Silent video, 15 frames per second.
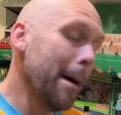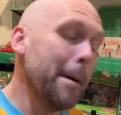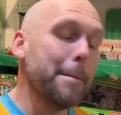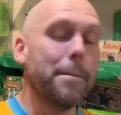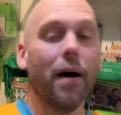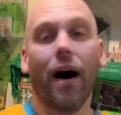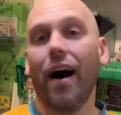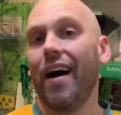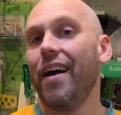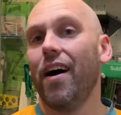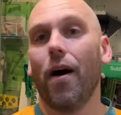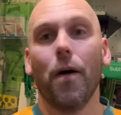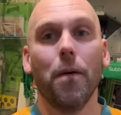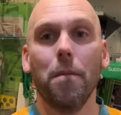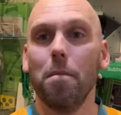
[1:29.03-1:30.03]
But hey
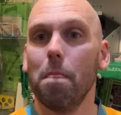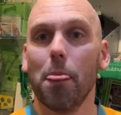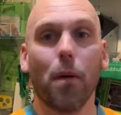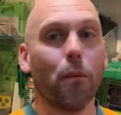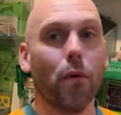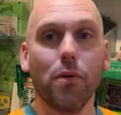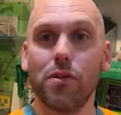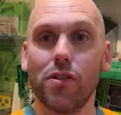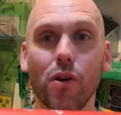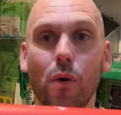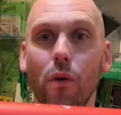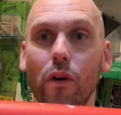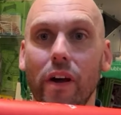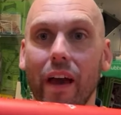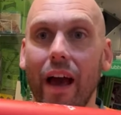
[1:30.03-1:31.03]
ho, we'll still
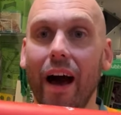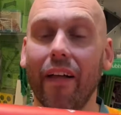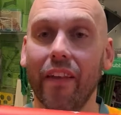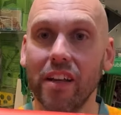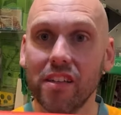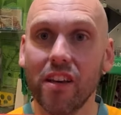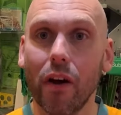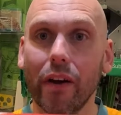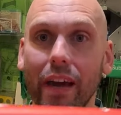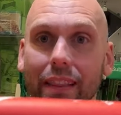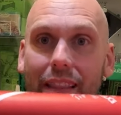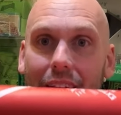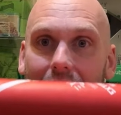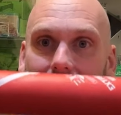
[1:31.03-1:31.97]
look it out. Let's go get down the